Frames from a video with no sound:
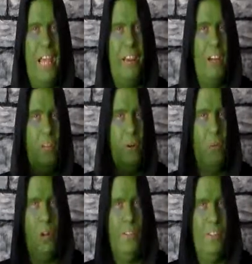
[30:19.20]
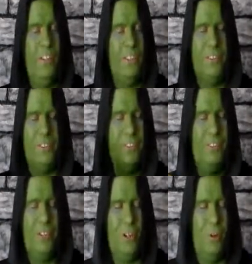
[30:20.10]
That other one that,
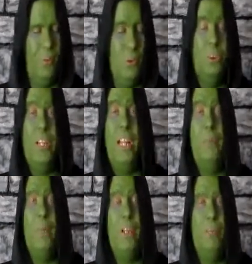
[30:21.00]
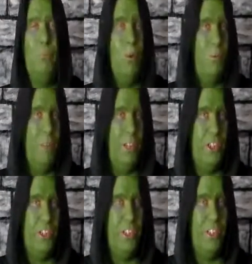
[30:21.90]
you know, whose name we won't
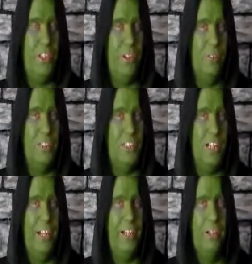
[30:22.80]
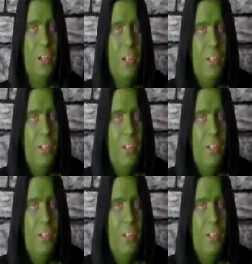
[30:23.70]
mention, you know, it's like